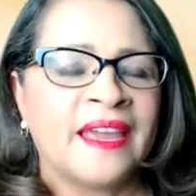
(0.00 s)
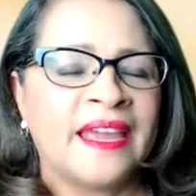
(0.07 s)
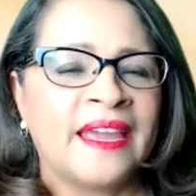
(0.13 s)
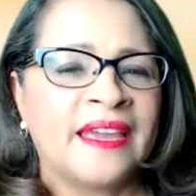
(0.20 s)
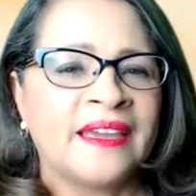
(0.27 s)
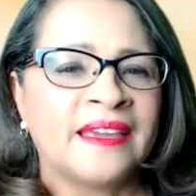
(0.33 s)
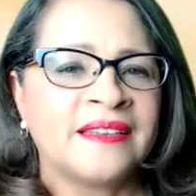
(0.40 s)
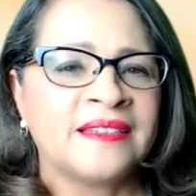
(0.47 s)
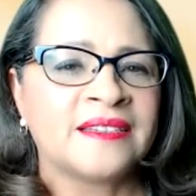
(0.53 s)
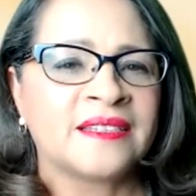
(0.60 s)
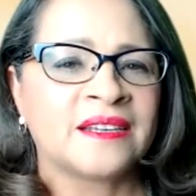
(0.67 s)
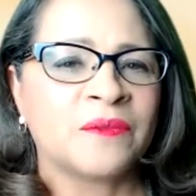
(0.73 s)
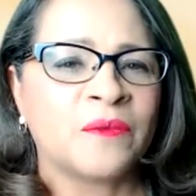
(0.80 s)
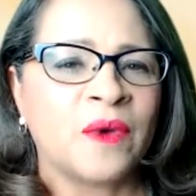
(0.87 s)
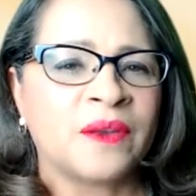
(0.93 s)
And
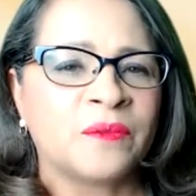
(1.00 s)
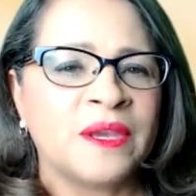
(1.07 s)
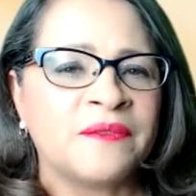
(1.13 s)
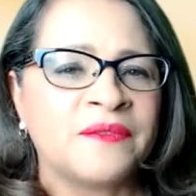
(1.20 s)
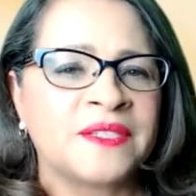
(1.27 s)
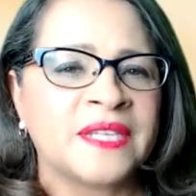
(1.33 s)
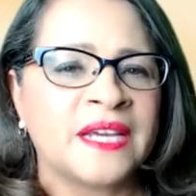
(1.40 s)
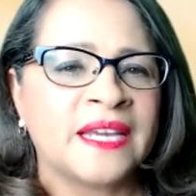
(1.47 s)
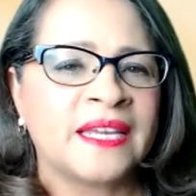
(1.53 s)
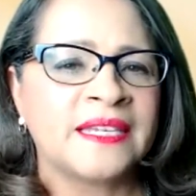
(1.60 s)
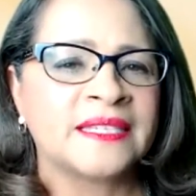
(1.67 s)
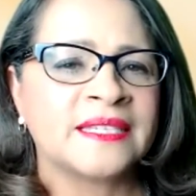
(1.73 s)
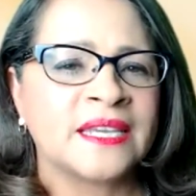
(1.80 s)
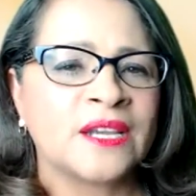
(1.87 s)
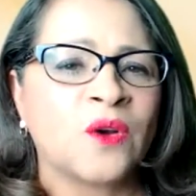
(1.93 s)
what we've done
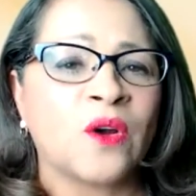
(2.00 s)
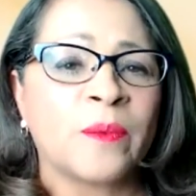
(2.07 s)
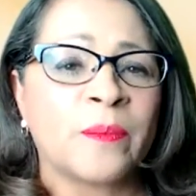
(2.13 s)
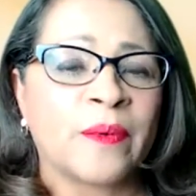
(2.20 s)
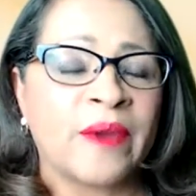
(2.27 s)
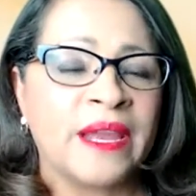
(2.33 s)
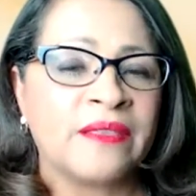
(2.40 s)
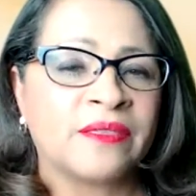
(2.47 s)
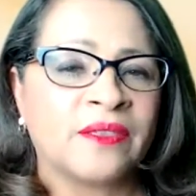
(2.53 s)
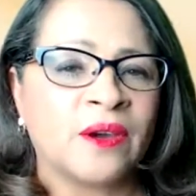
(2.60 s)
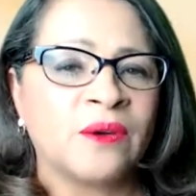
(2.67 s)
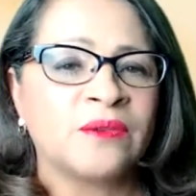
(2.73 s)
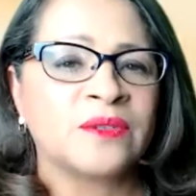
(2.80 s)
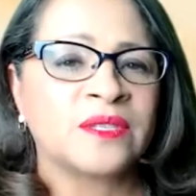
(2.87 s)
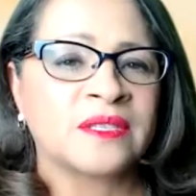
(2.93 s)
is incorporate
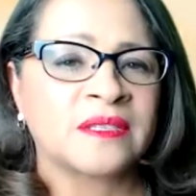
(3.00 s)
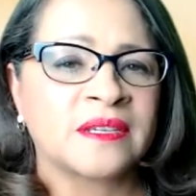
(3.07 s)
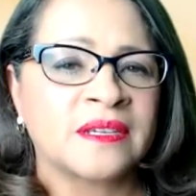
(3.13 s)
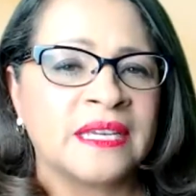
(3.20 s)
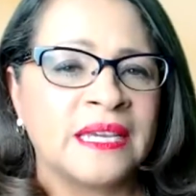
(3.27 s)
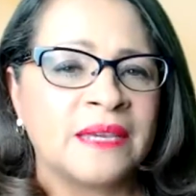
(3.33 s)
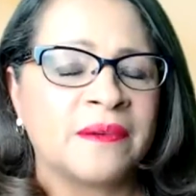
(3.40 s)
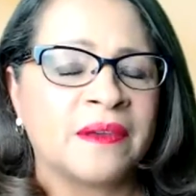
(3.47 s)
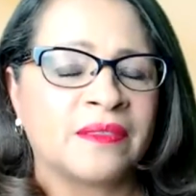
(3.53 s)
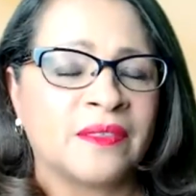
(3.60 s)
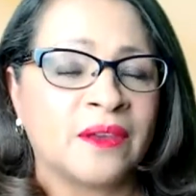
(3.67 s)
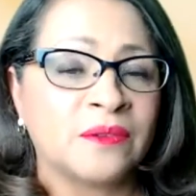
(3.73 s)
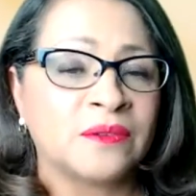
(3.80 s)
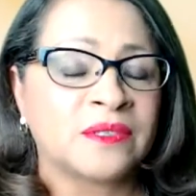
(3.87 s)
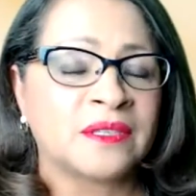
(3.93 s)
those
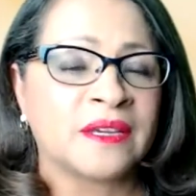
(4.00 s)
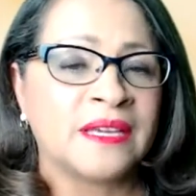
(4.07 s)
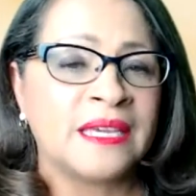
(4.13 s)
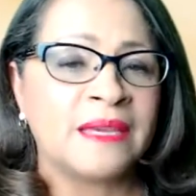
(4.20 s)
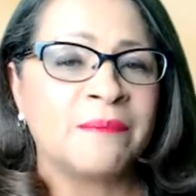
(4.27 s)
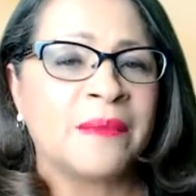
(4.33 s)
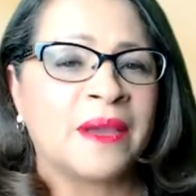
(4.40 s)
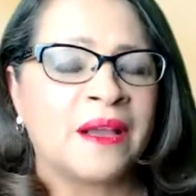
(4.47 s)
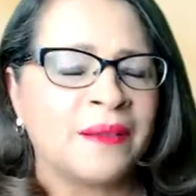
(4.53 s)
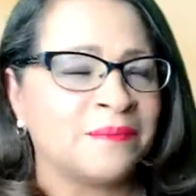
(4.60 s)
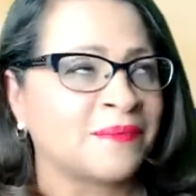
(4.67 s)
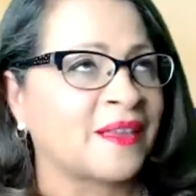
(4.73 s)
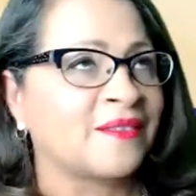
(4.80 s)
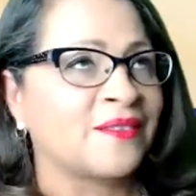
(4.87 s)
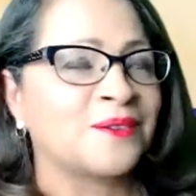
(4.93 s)

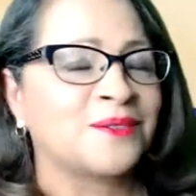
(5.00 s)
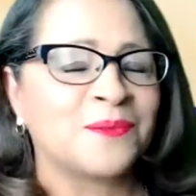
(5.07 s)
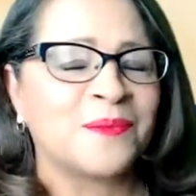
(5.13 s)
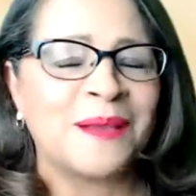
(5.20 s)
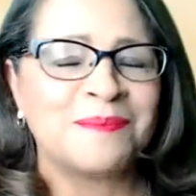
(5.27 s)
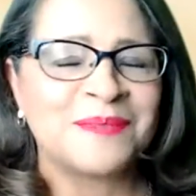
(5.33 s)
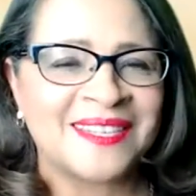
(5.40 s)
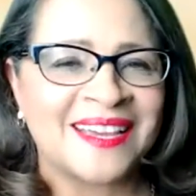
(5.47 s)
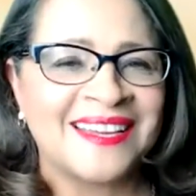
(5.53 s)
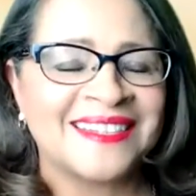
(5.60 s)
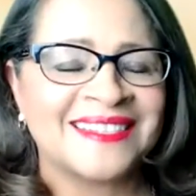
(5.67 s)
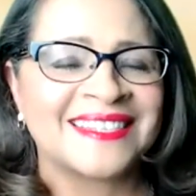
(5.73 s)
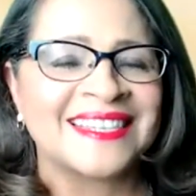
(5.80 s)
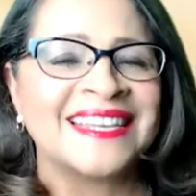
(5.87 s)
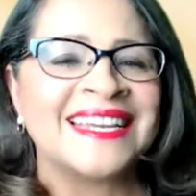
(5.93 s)

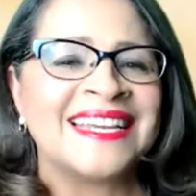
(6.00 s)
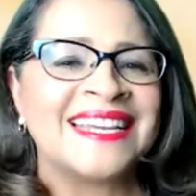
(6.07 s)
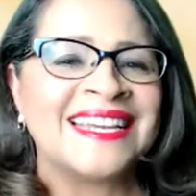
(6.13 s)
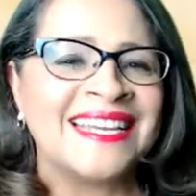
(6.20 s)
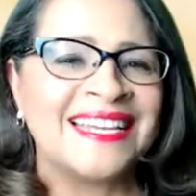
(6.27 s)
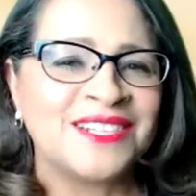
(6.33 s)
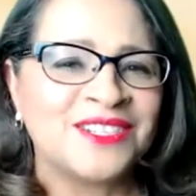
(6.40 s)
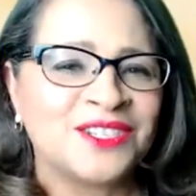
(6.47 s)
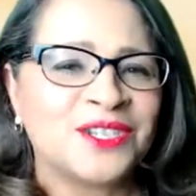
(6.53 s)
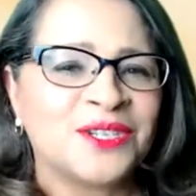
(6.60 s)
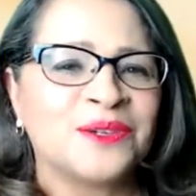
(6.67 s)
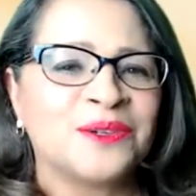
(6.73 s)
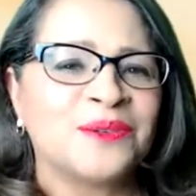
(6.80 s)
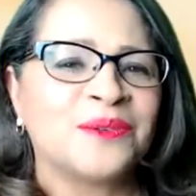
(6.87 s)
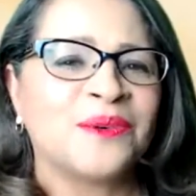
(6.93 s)
websites
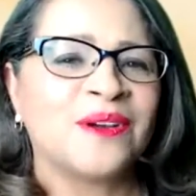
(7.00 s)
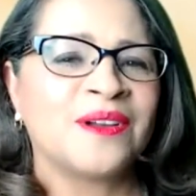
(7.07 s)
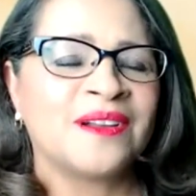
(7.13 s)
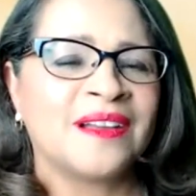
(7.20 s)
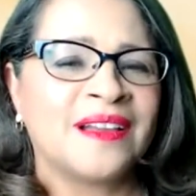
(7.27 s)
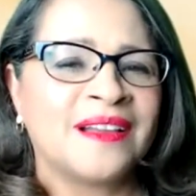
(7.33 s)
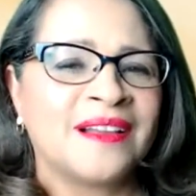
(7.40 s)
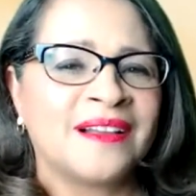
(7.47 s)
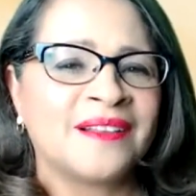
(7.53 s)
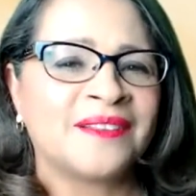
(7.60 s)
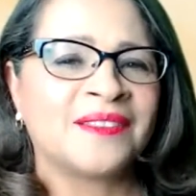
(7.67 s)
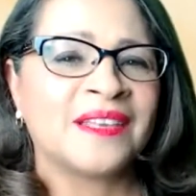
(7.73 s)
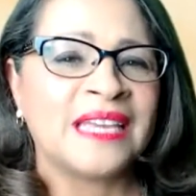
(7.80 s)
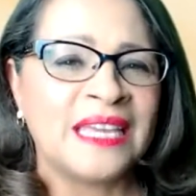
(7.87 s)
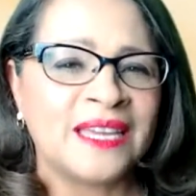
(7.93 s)
into
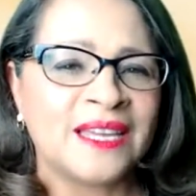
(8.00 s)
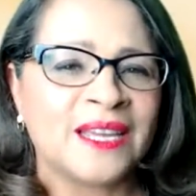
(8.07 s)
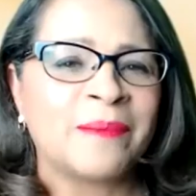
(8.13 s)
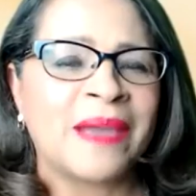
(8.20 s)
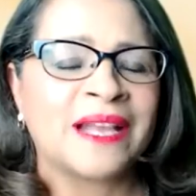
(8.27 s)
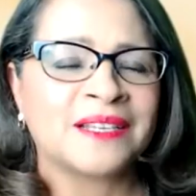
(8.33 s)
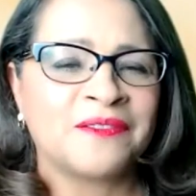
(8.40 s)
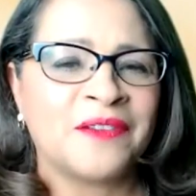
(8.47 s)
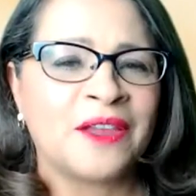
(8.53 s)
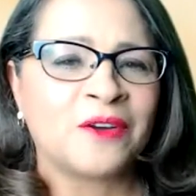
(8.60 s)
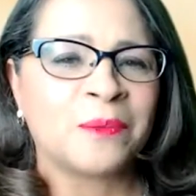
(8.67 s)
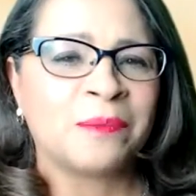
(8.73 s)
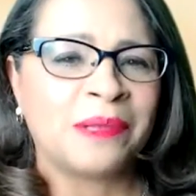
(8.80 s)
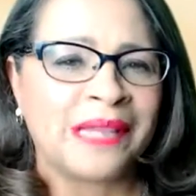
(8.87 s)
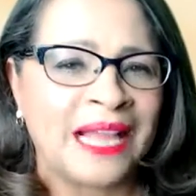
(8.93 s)
the Income
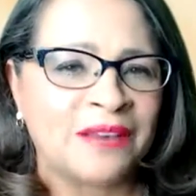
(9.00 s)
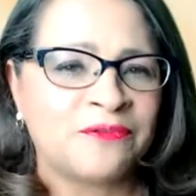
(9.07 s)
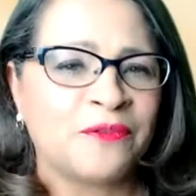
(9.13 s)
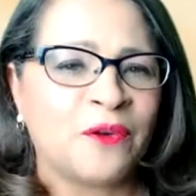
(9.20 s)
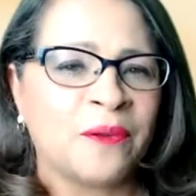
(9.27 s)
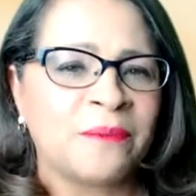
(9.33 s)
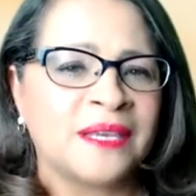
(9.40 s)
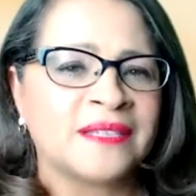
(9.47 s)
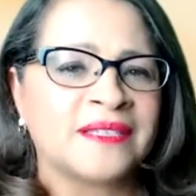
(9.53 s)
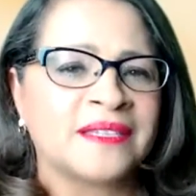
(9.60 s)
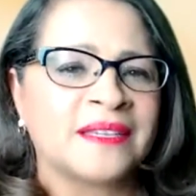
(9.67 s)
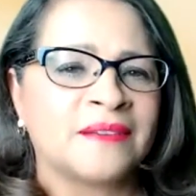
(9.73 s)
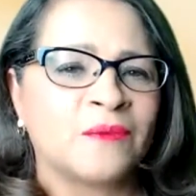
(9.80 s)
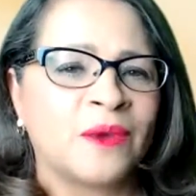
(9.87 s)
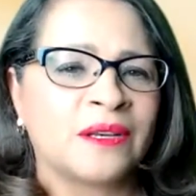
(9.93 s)
Activator platform,
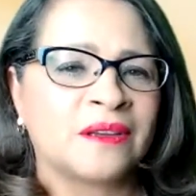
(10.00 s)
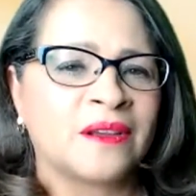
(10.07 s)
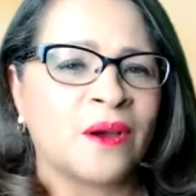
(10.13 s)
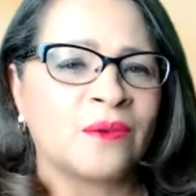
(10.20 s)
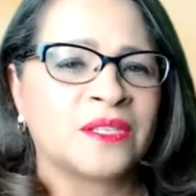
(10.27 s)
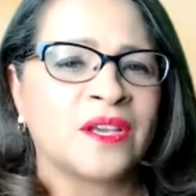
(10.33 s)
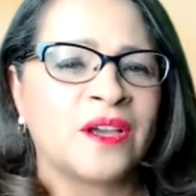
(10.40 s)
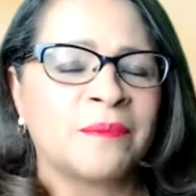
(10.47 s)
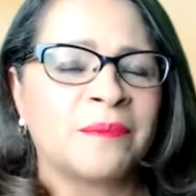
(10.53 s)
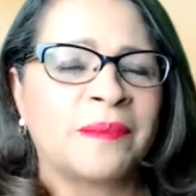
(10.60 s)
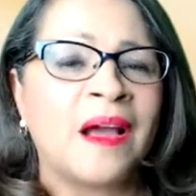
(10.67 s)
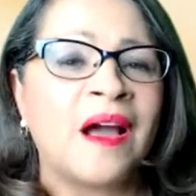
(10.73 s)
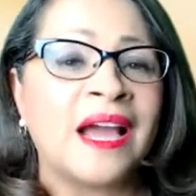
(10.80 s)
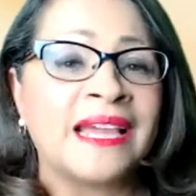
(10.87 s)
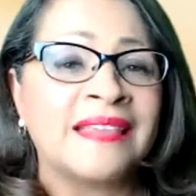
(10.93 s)
because what goes on
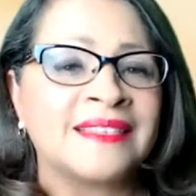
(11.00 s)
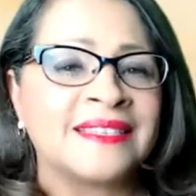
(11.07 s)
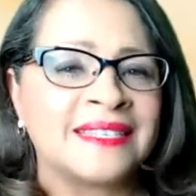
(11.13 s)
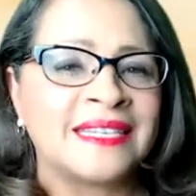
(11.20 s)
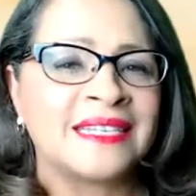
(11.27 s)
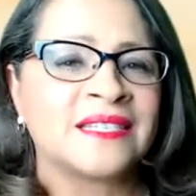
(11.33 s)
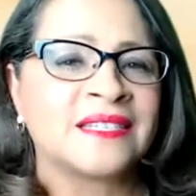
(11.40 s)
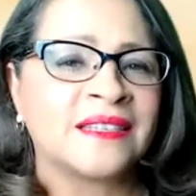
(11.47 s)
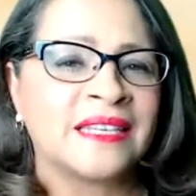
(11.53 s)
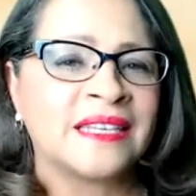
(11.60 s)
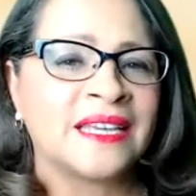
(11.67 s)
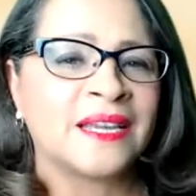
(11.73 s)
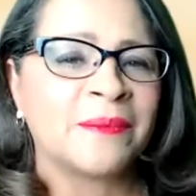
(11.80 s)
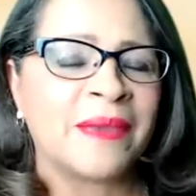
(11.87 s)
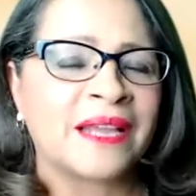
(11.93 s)
behind the scenes on the
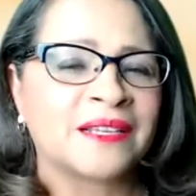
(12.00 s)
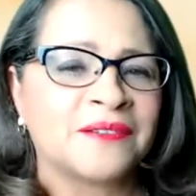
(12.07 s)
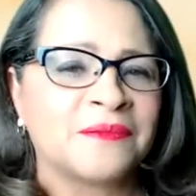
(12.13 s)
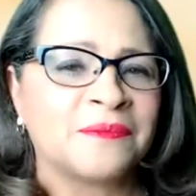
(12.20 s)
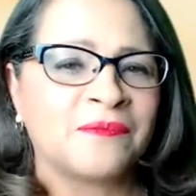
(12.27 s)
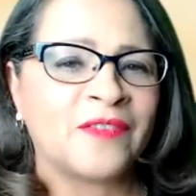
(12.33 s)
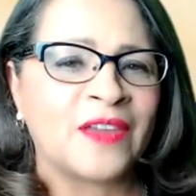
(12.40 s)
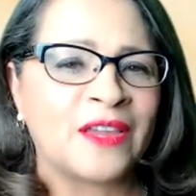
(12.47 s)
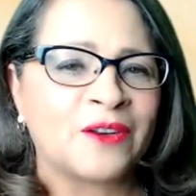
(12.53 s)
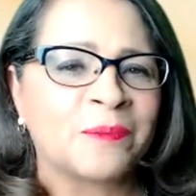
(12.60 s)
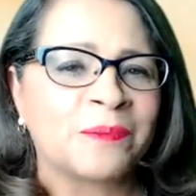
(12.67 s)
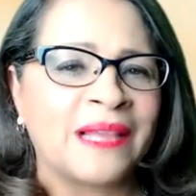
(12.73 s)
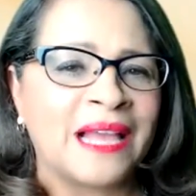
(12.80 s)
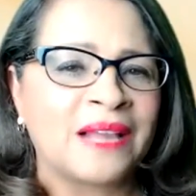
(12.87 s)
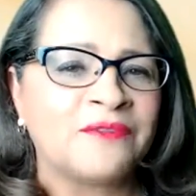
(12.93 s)
Income
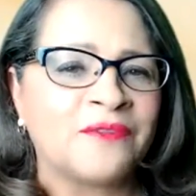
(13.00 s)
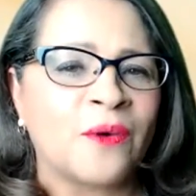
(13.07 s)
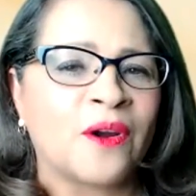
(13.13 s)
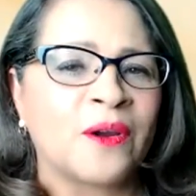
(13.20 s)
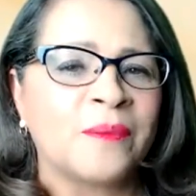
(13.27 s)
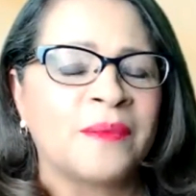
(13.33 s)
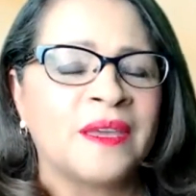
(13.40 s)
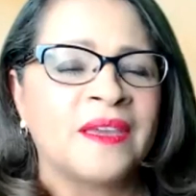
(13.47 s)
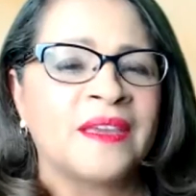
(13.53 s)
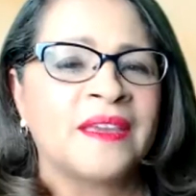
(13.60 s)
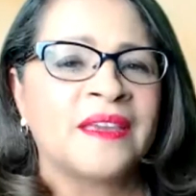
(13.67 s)
Activator platform